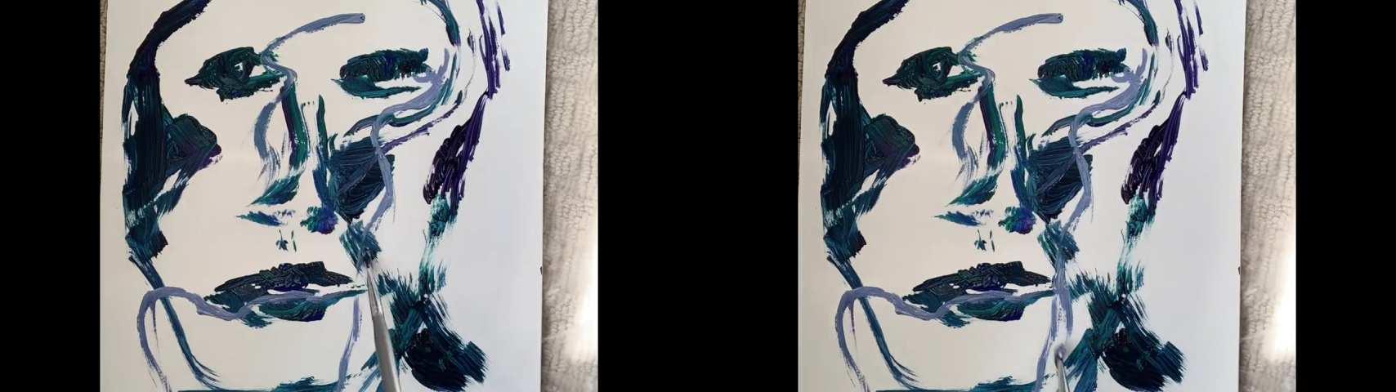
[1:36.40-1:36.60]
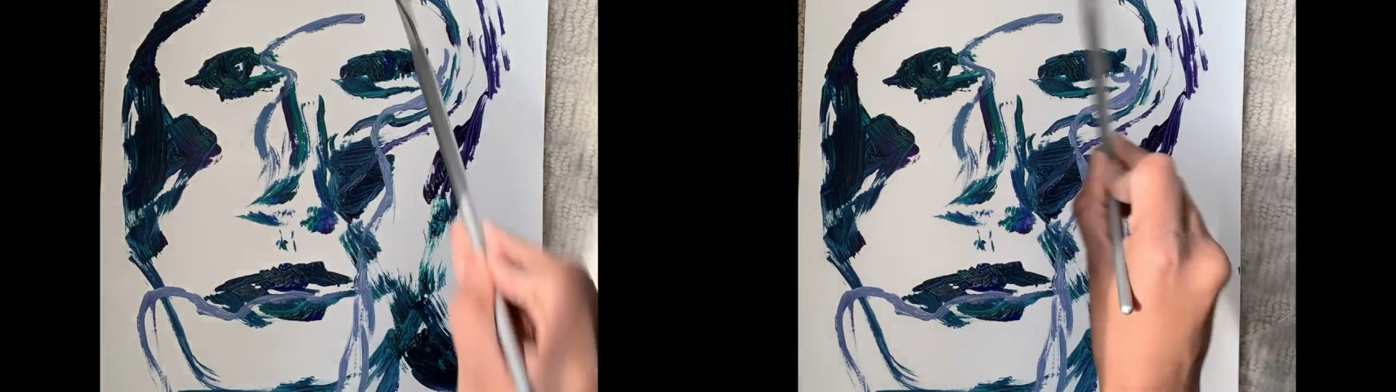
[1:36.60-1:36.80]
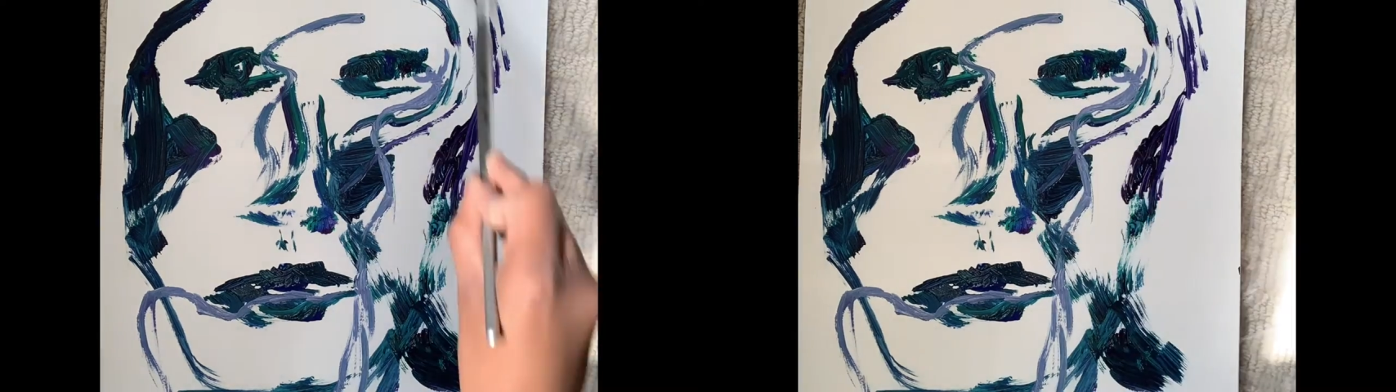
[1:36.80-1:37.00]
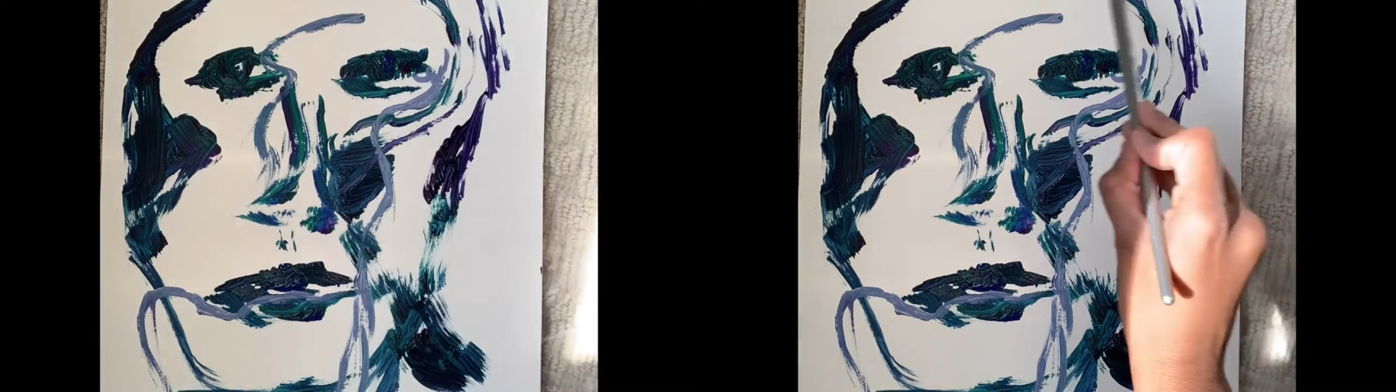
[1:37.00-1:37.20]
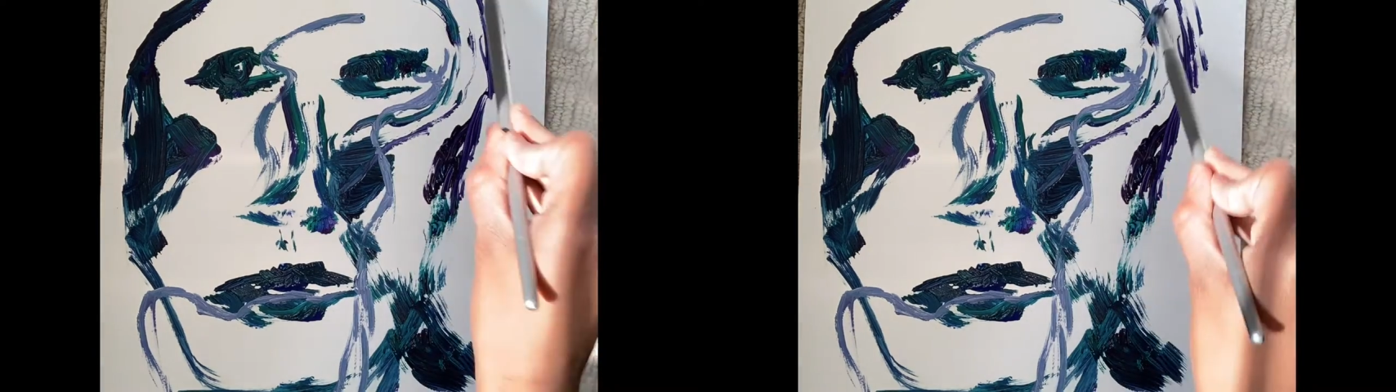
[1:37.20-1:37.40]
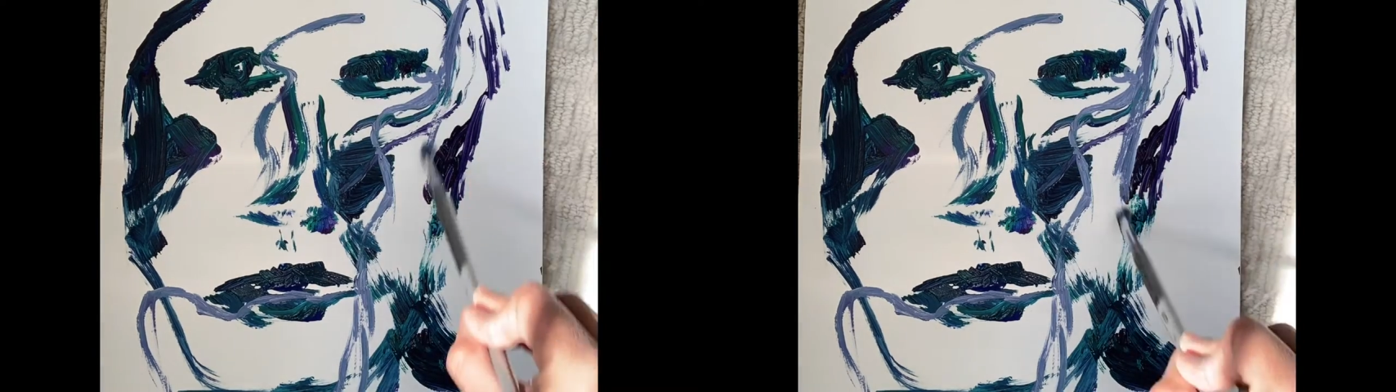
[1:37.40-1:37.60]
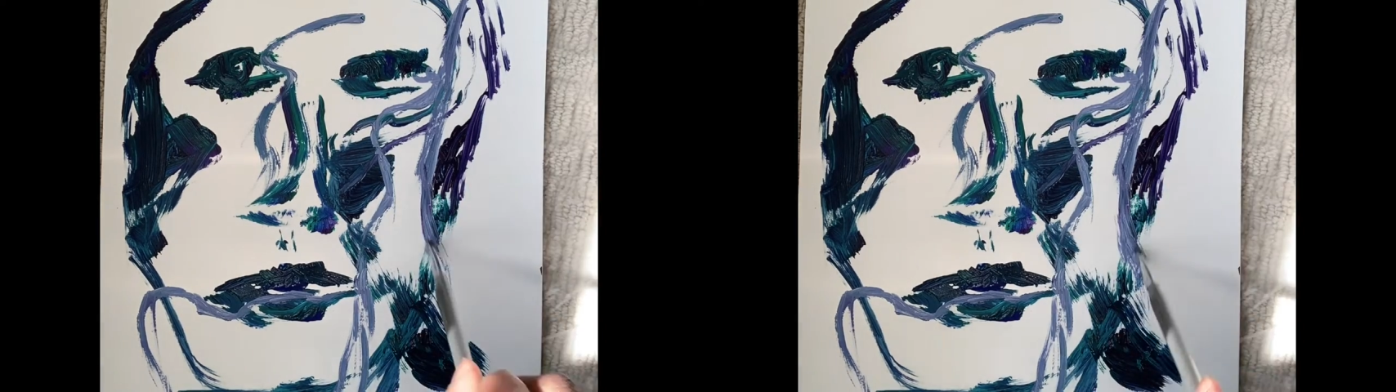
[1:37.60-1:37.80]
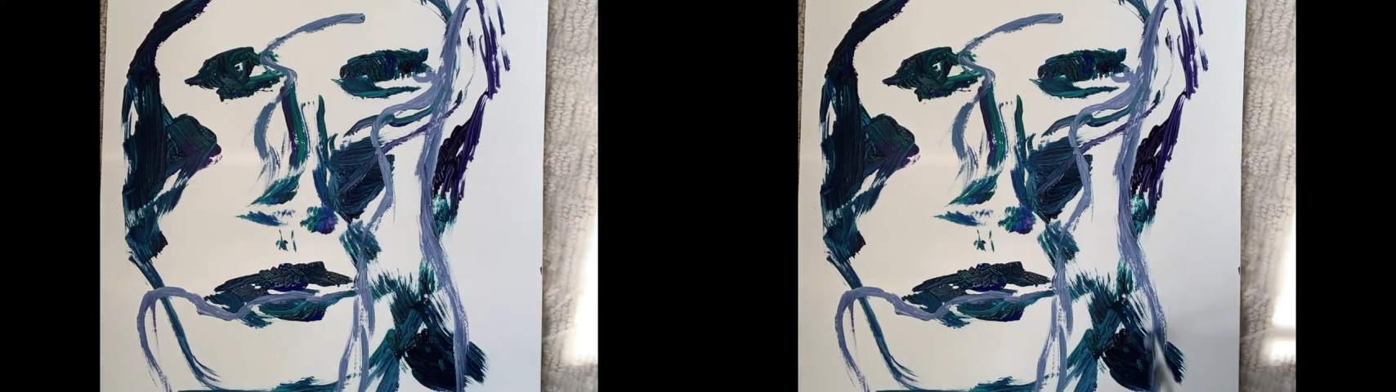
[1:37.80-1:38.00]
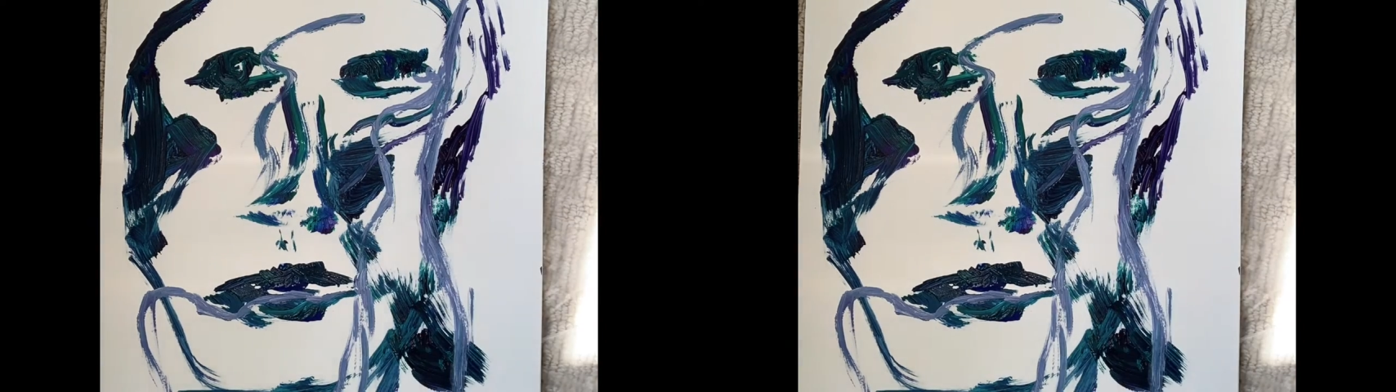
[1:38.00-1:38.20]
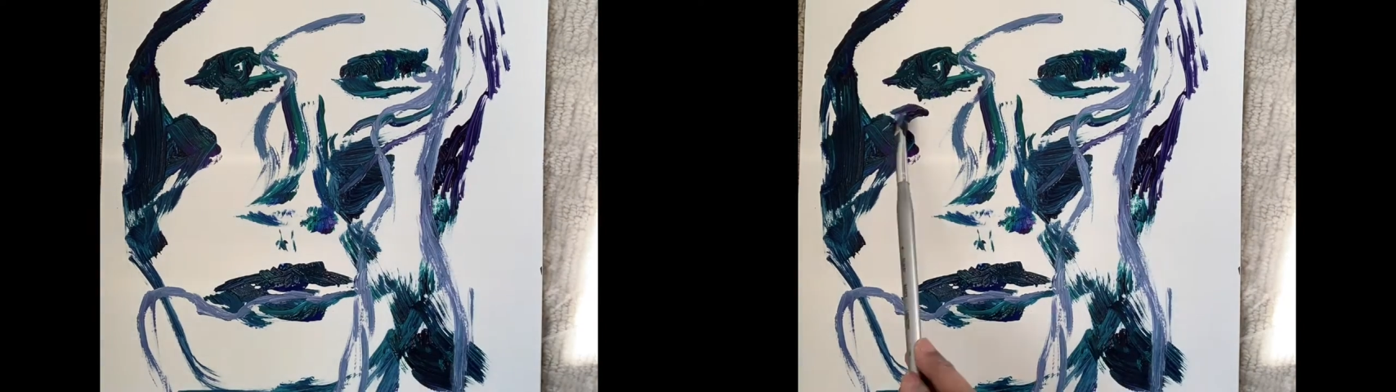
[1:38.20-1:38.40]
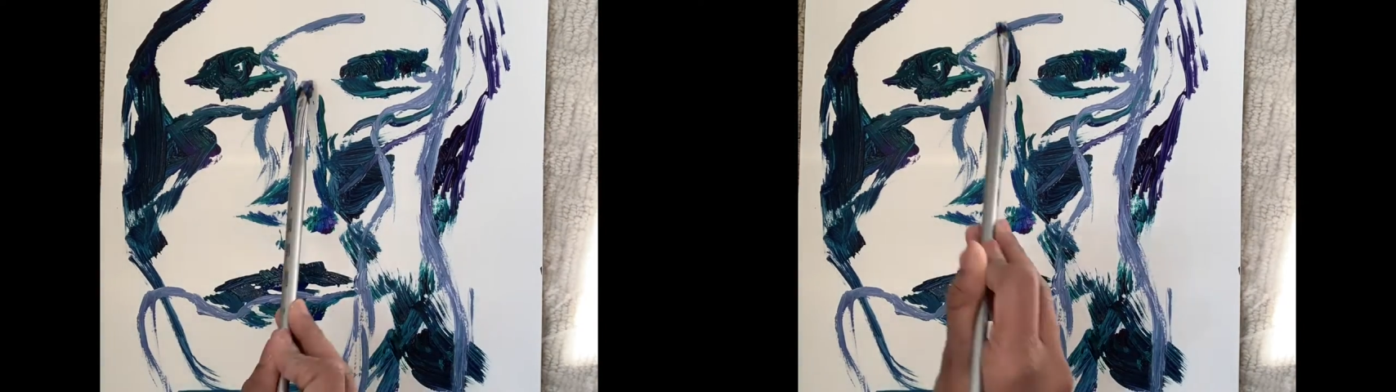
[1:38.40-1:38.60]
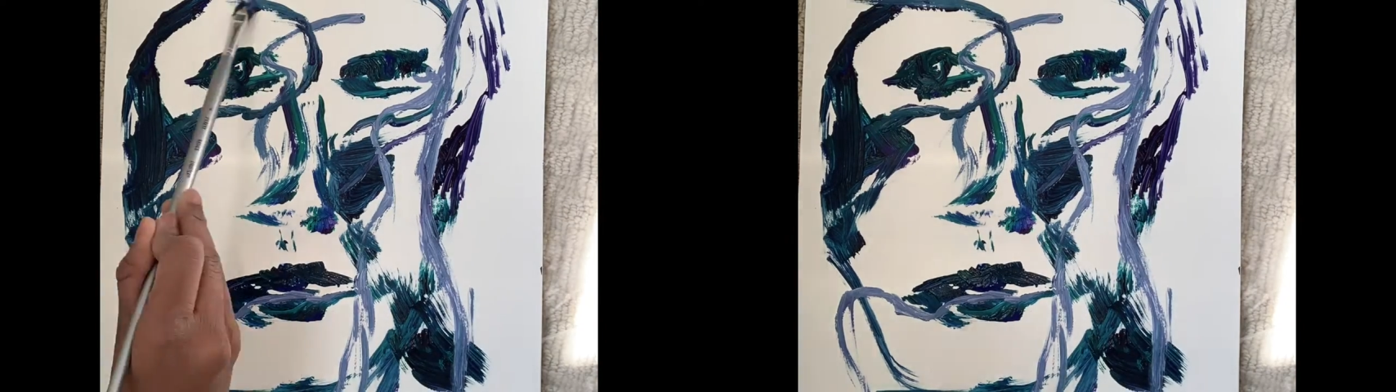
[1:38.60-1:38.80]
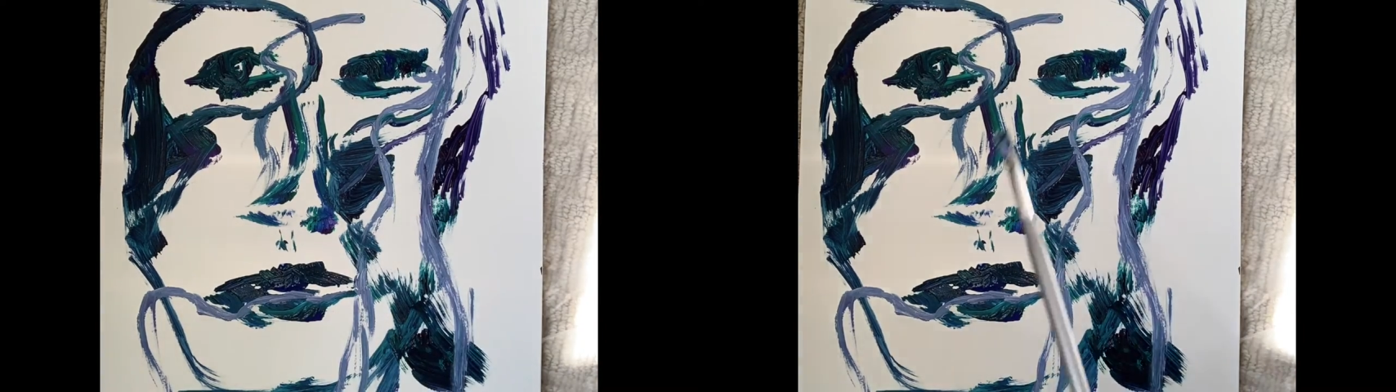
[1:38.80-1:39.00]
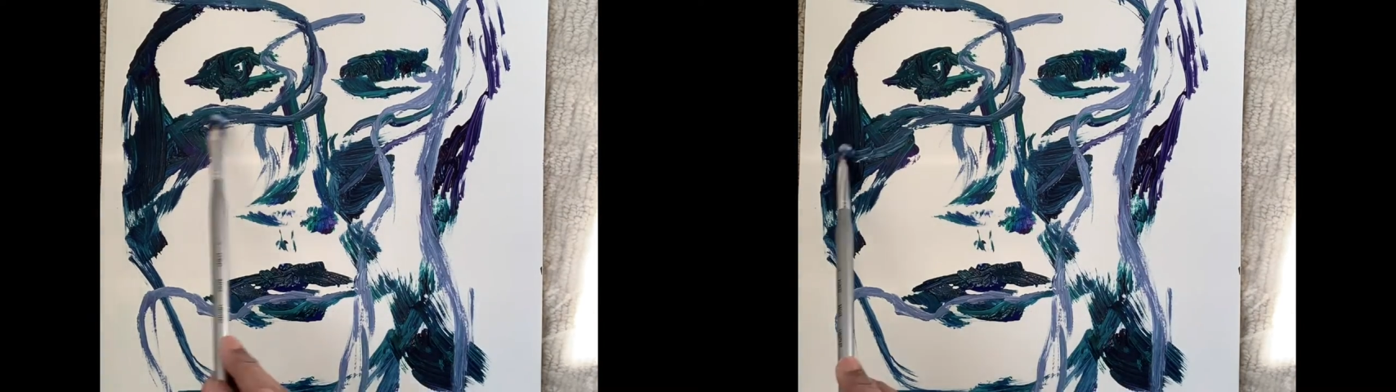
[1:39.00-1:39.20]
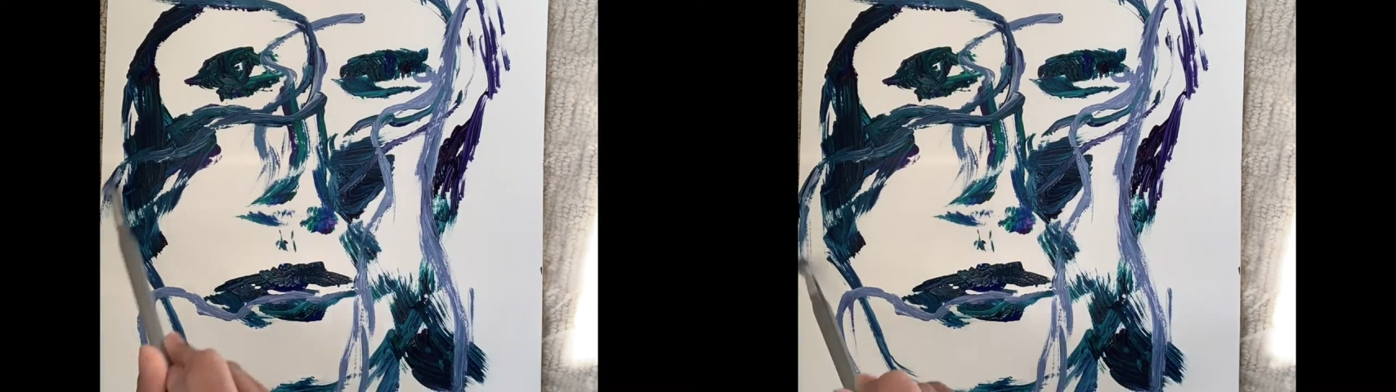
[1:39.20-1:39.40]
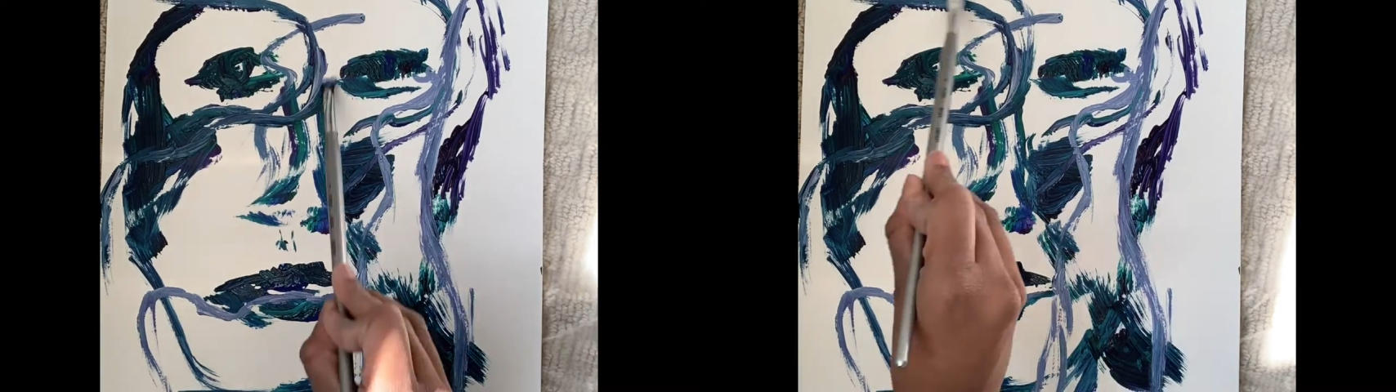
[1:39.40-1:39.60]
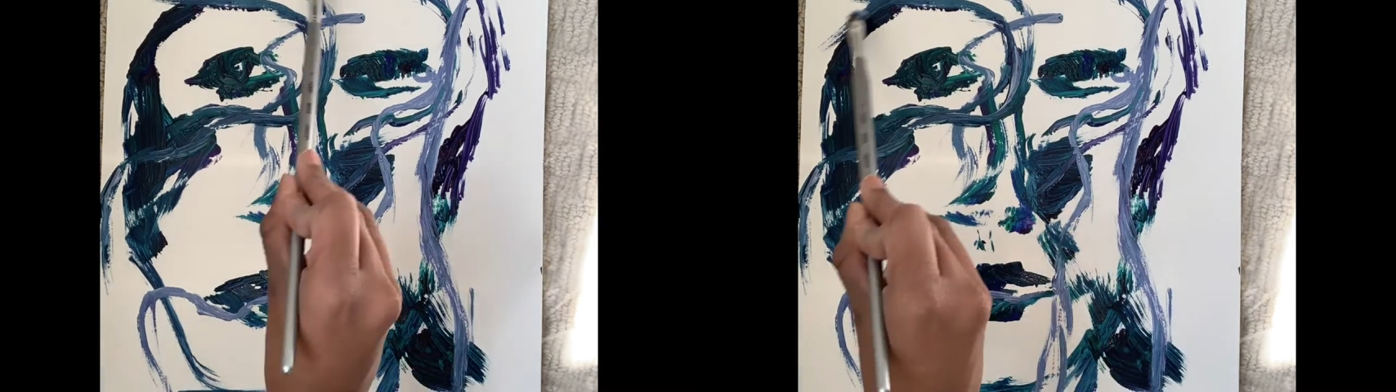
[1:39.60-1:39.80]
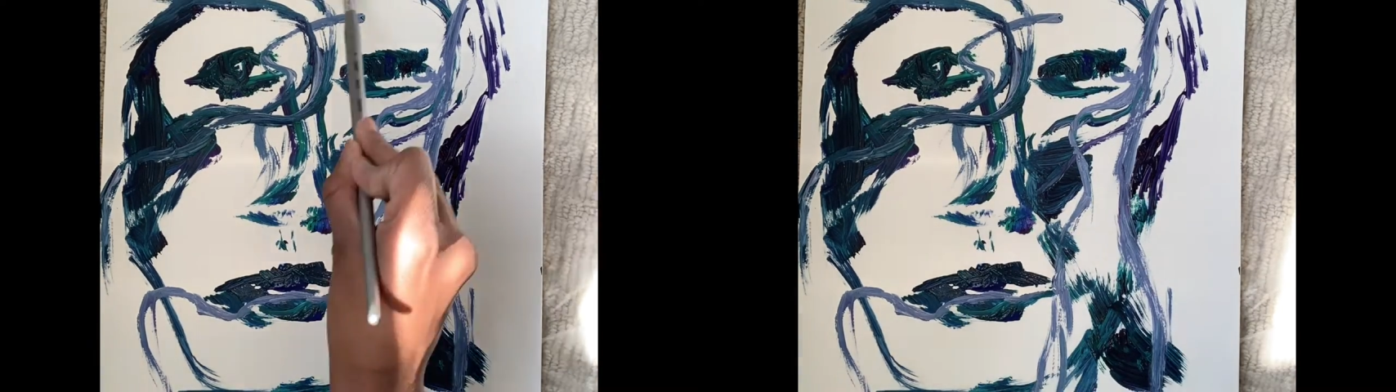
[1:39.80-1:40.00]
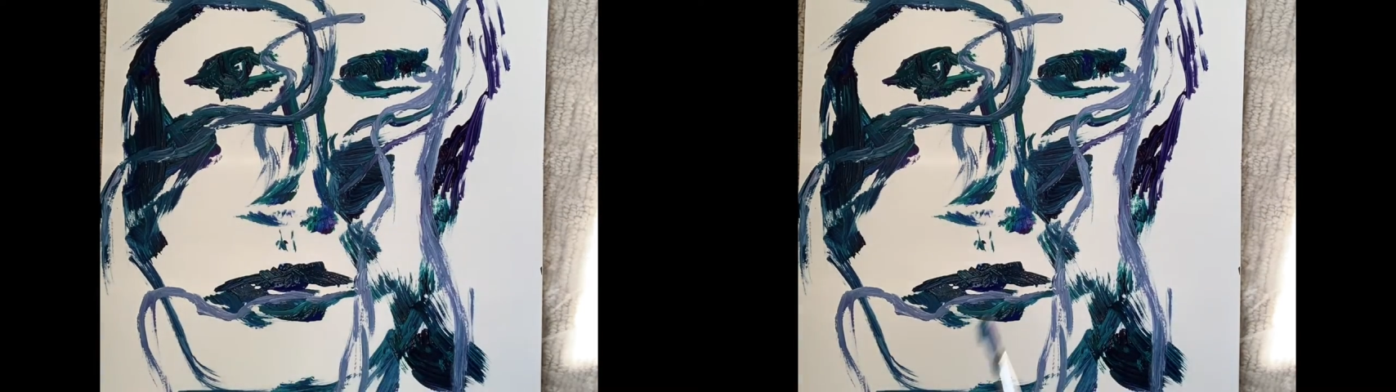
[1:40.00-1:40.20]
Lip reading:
No face is visible, so there are no lips to read.